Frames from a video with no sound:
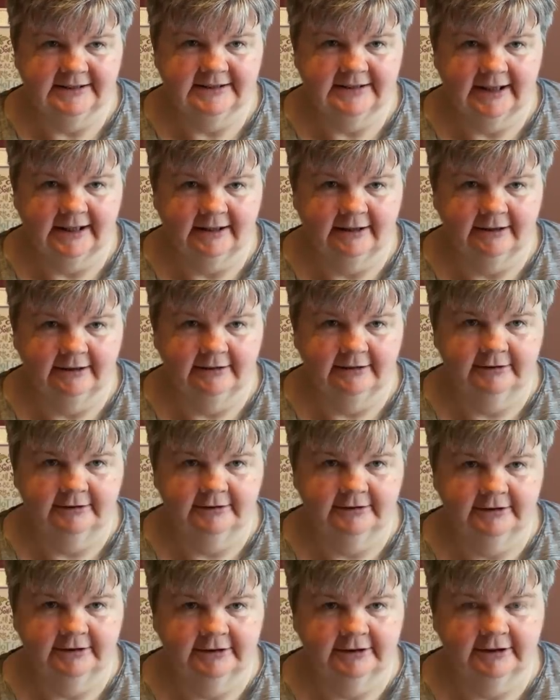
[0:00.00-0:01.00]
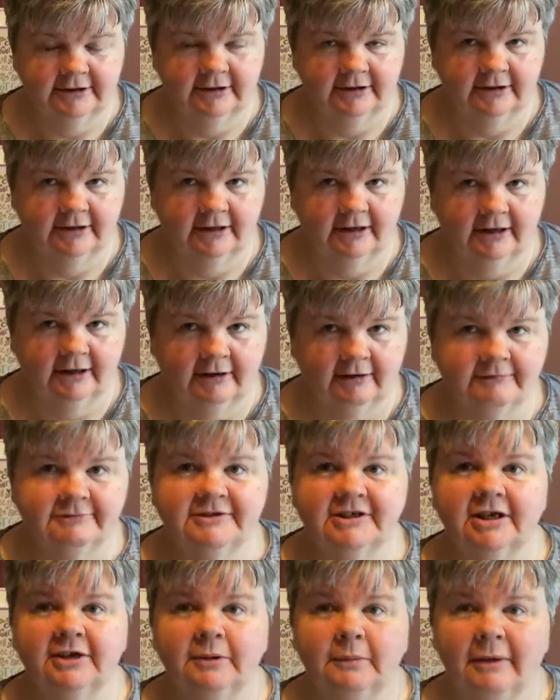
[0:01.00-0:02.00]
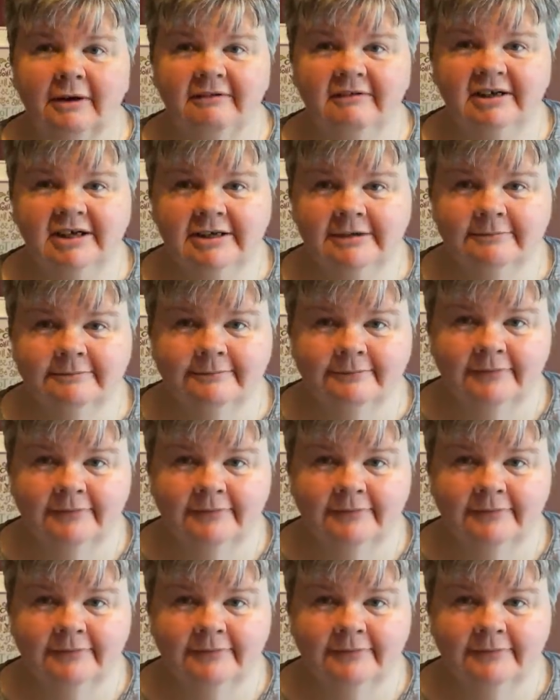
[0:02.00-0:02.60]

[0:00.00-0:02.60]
2nd of January.